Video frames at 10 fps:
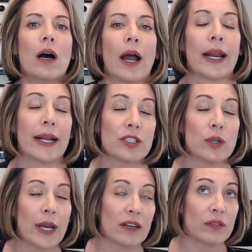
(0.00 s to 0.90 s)
And I also
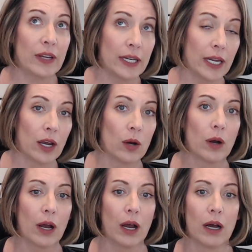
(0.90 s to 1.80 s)
had a
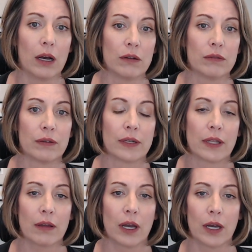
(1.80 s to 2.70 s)
video of
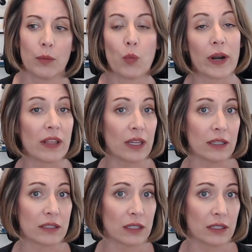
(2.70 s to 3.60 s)
one of the
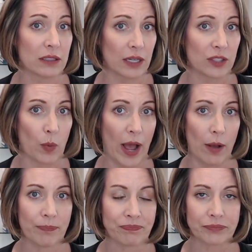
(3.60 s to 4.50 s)
incidents as
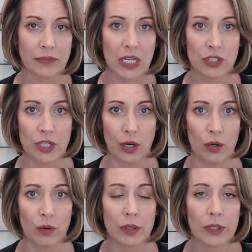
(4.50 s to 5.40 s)
well.
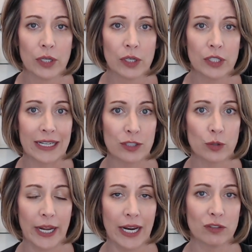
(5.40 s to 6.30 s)
So
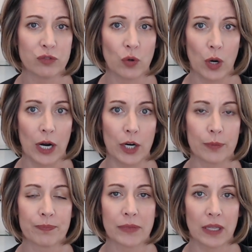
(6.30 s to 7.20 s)
yesterday
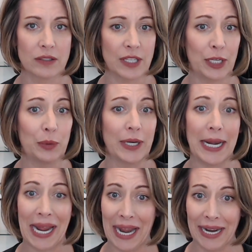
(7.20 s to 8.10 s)
for, let's say,
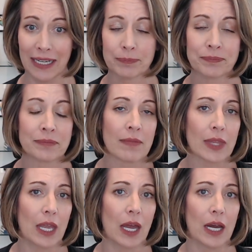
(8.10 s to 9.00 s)
Unit A,
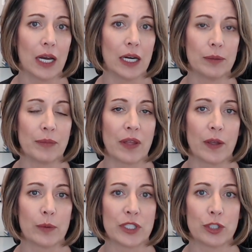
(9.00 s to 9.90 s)

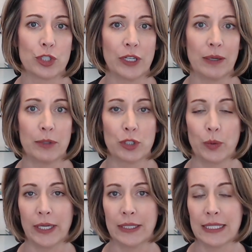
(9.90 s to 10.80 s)
there was a shooting
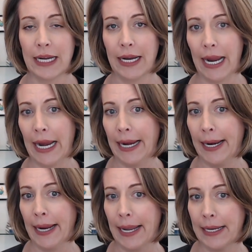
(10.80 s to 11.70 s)
between, say,
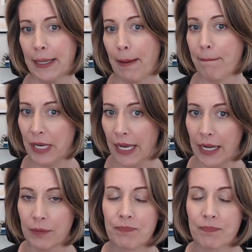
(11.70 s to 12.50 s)
A and B.